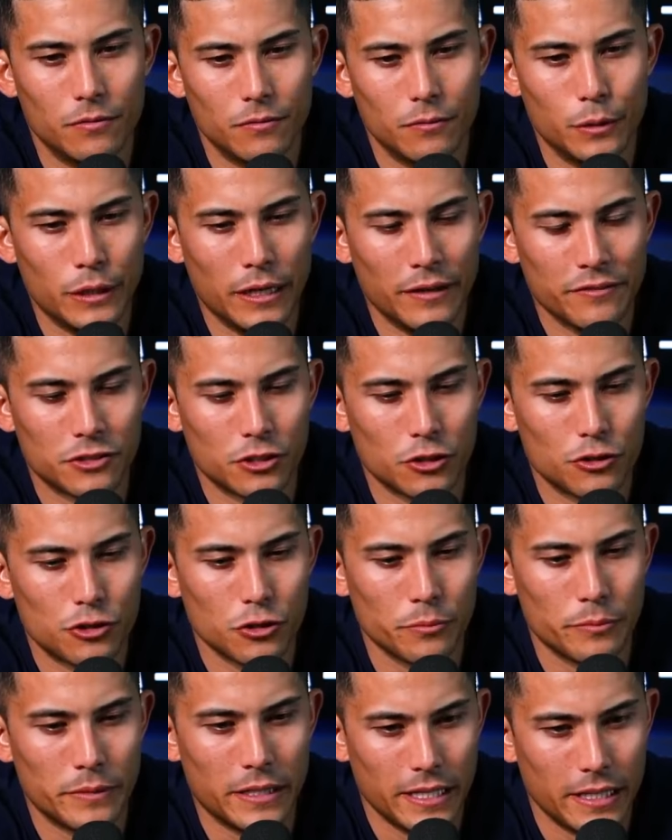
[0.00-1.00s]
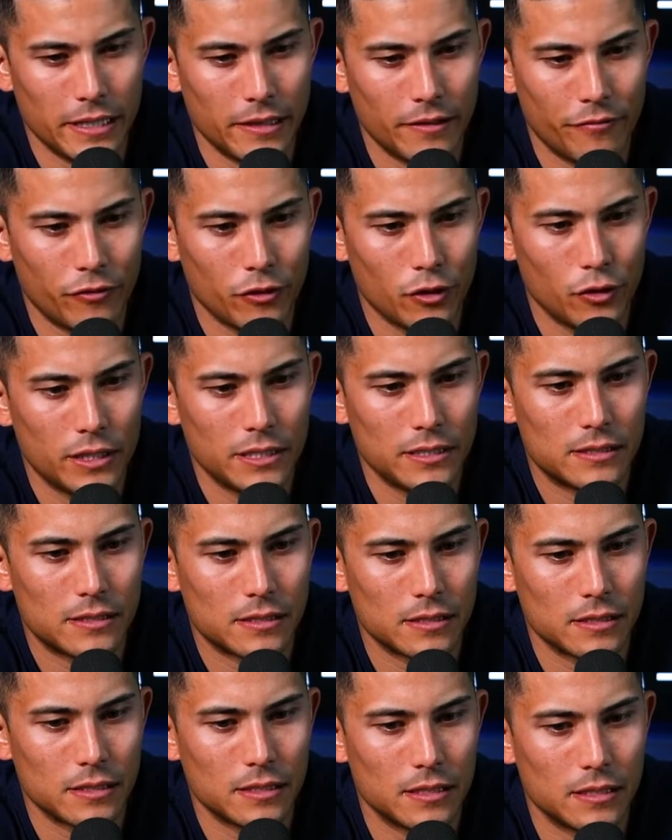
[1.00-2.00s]
when you have social media
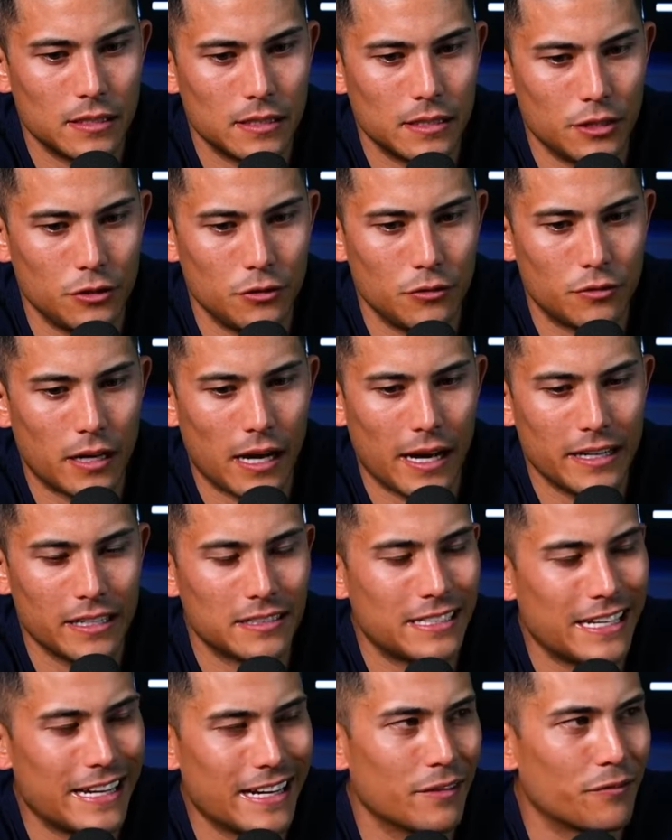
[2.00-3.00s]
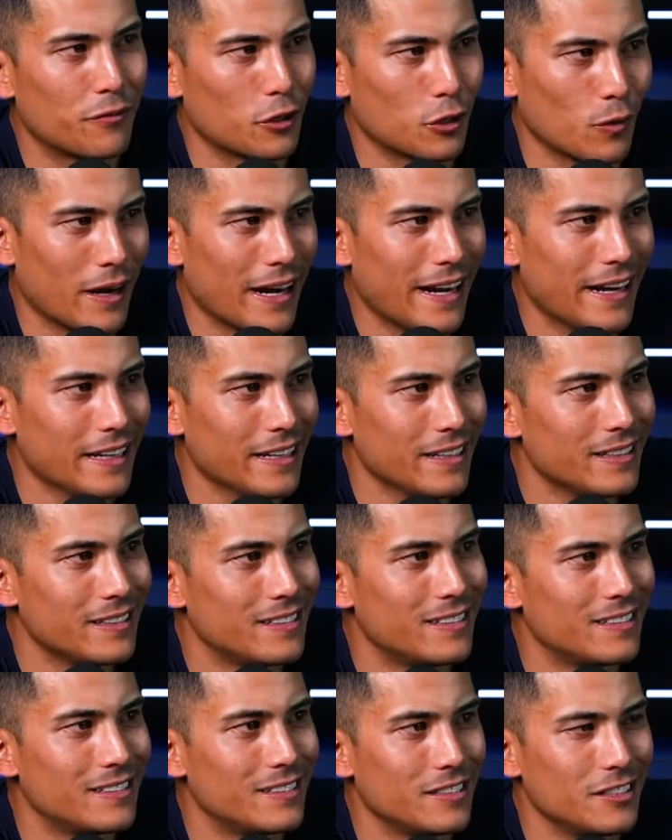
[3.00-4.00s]
influence, you kind of take it for granted.
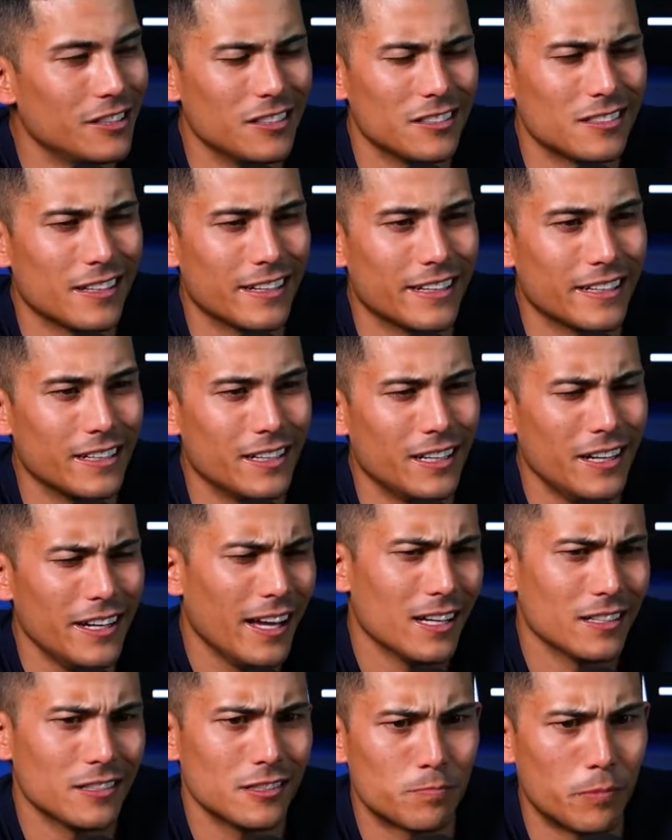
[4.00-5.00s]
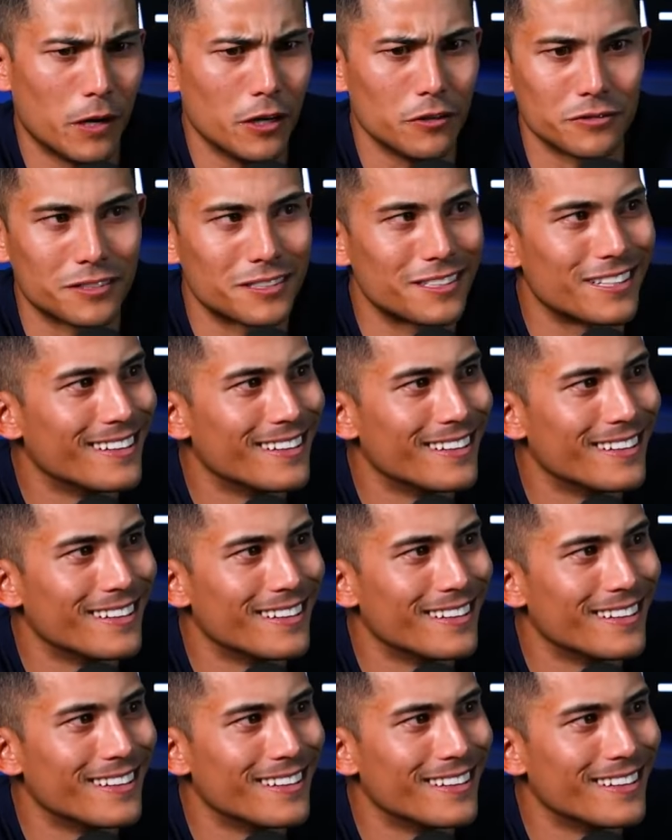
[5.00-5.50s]
Hmm. You're just like, yeah. oh yeah, I'll just post.